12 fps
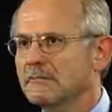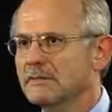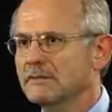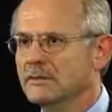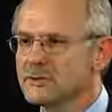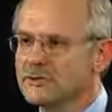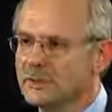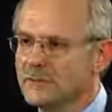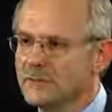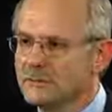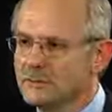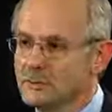
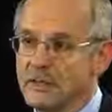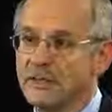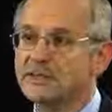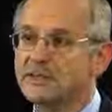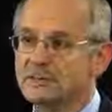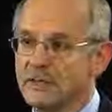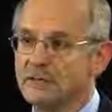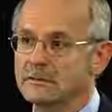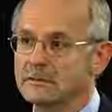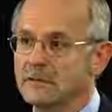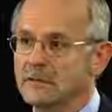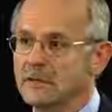diversity and the creativity
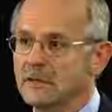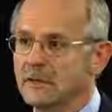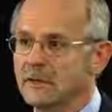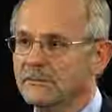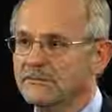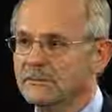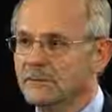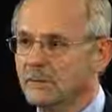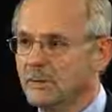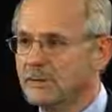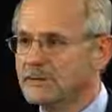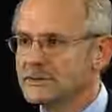of
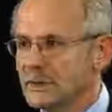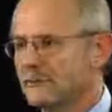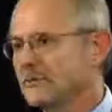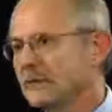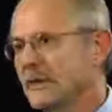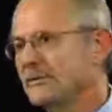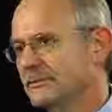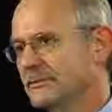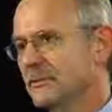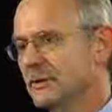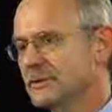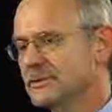employees at every level in
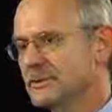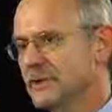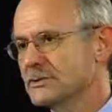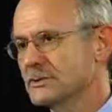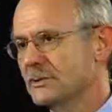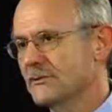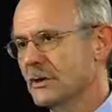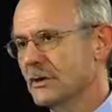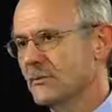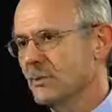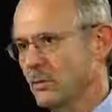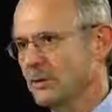the organization are
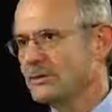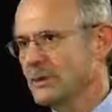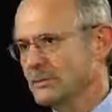very important to